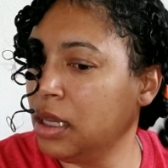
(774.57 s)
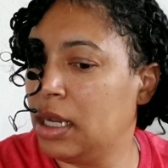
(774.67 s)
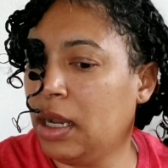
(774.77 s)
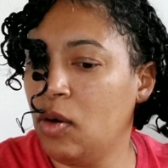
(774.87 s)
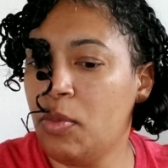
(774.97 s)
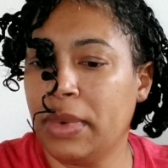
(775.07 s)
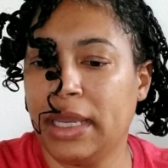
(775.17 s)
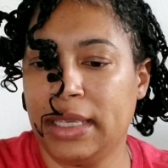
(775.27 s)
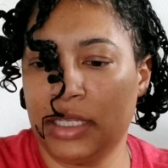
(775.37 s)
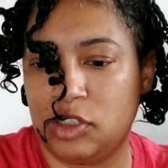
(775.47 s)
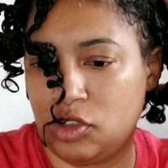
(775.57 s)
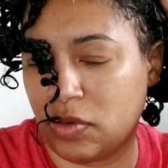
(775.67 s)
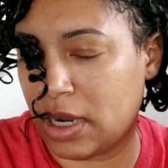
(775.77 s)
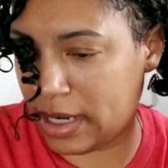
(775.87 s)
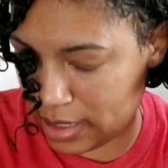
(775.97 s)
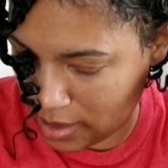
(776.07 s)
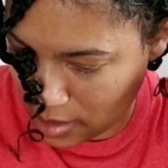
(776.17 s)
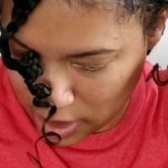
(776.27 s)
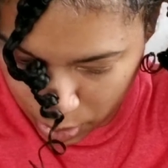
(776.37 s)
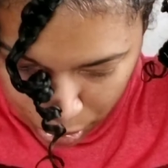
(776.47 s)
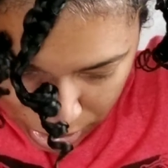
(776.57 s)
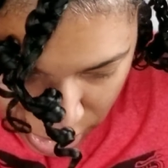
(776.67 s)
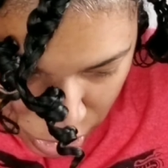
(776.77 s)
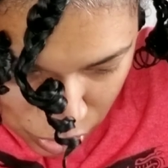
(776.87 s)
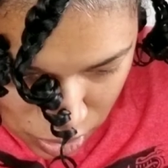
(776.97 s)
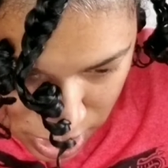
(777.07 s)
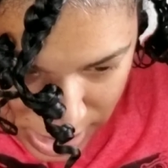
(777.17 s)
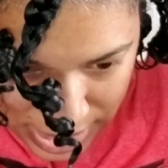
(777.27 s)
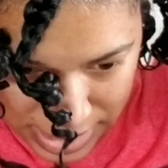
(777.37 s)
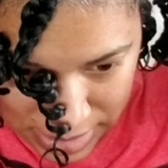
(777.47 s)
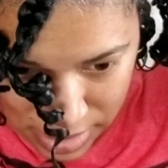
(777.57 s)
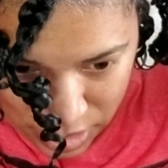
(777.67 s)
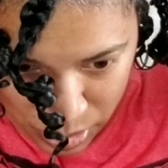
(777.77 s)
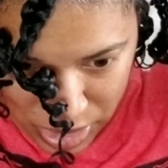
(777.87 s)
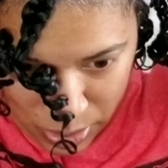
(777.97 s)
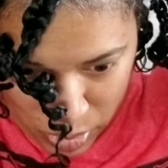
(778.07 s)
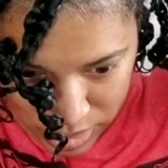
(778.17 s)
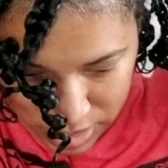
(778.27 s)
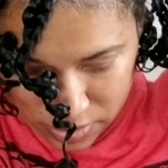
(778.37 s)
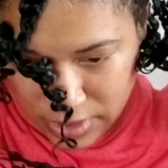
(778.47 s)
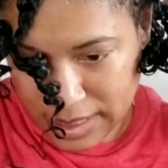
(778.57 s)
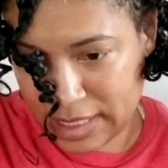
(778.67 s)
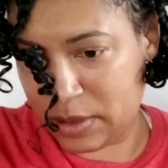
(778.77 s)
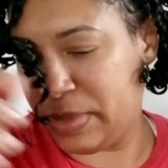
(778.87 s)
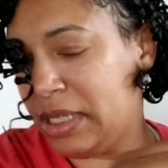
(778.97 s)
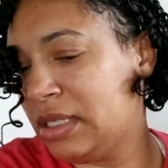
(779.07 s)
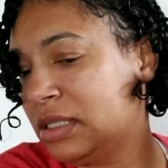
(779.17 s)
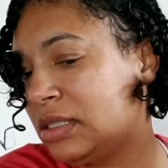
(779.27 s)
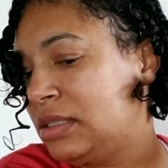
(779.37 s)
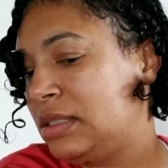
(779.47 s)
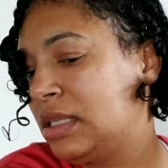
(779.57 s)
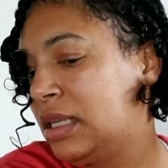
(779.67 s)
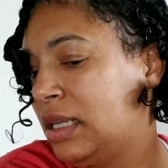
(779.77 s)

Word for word: I hope my hair is dry. I'm pretty sure it is going to be moisturized because,